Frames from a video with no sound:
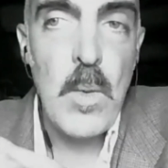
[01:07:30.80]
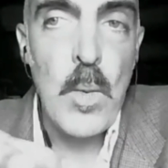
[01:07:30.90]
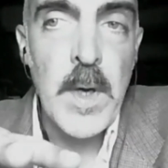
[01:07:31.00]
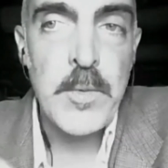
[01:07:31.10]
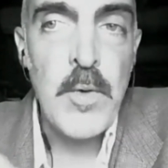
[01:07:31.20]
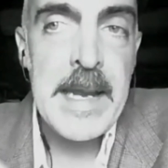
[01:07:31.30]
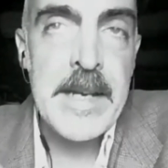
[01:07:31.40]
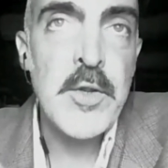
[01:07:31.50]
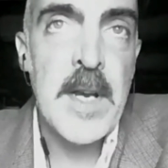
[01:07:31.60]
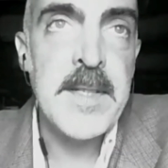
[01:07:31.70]
what's really
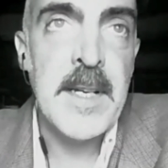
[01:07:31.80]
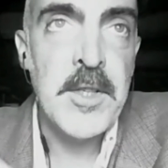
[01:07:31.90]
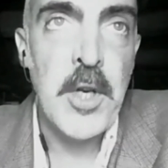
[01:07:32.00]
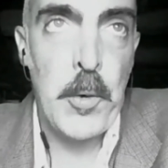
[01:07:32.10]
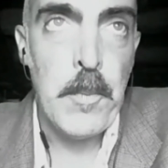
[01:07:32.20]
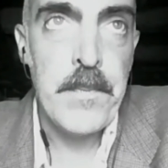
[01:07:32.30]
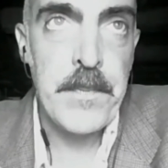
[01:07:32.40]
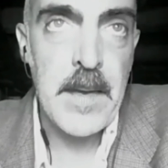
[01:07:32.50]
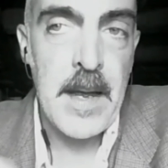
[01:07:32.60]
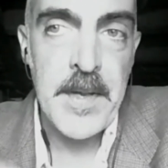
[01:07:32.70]
interesting too,
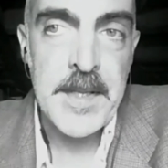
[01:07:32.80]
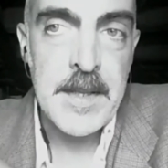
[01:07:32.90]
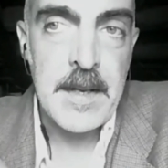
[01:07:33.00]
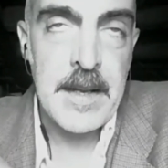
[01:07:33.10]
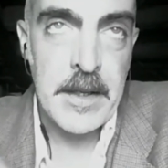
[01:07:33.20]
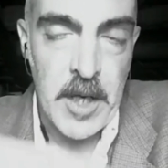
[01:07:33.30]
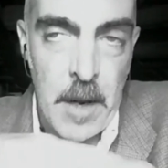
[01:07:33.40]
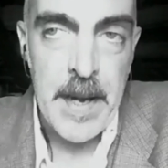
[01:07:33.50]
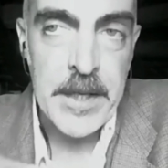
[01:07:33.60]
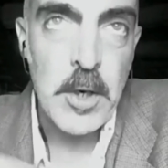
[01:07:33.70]
and this is, I think,
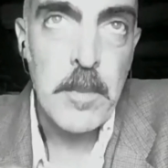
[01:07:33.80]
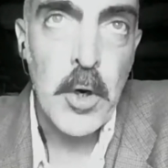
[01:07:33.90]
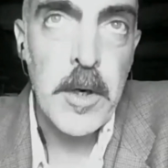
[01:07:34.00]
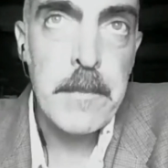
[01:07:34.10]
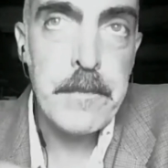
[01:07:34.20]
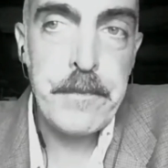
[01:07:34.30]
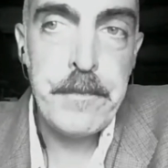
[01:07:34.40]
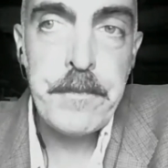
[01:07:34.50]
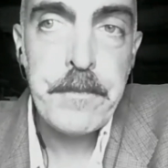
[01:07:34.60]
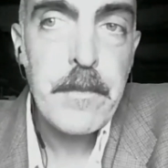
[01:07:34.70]
back to your book,
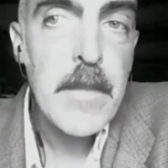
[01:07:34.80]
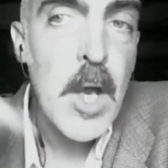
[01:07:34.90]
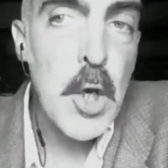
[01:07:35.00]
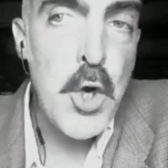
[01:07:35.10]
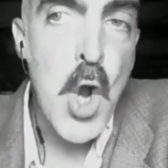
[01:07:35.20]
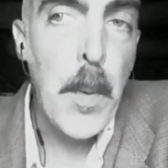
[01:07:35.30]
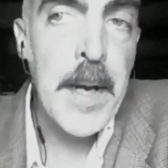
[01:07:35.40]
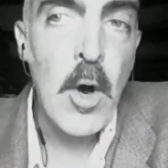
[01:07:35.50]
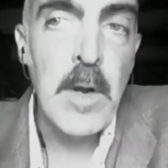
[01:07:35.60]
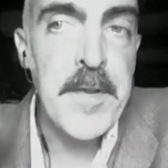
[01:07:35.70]

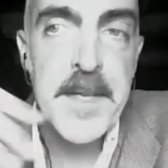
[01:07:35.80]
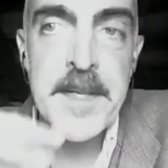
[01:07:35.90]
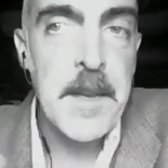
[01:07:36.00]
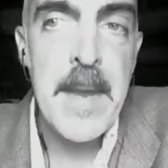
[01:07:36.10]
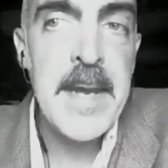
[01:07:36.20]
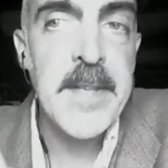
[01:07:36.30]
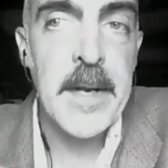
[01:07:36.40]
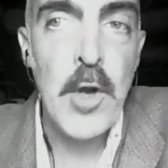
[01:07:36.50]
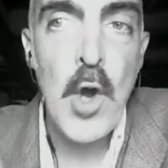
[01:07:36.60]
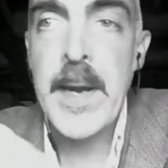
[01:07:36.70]
knowing all of this is
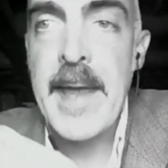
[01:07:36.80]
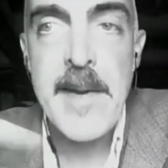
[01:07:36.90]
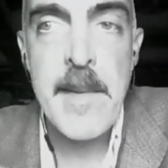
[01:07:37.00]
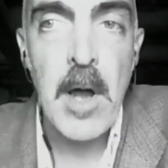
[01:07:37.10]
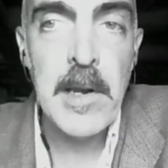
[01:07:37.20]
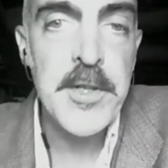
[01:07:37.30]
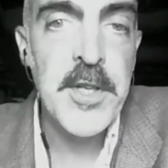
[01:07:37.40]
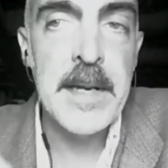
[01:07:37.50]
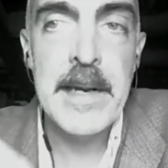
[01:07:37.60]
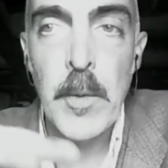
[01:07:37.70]
amazing, knowing
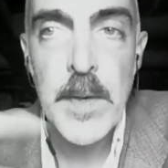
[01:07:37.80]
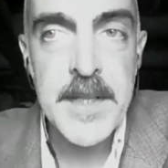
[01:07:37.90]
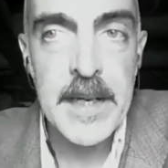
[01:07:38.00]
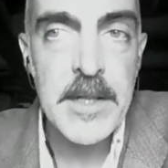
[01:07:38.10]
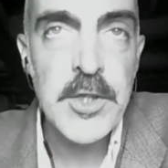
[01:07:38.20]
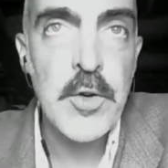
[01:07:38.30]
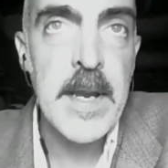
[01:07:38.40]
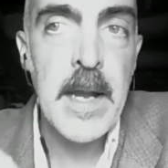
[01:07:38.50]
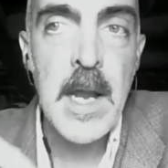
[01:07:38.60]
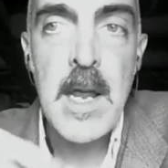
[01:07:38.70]
etymology and linguistic
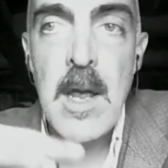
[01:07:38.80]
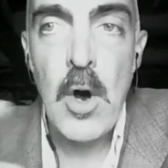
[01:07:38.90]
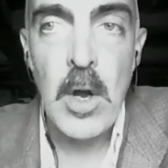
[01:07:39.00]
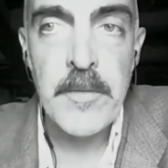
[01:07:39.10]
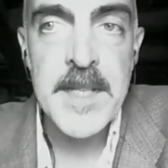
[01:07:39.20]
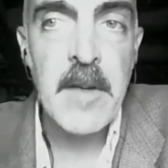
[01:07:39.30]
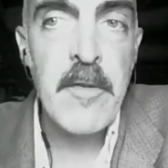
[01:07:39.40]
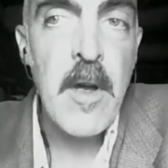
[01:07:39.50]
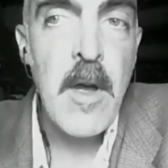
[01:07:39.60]
history and all of this stuff.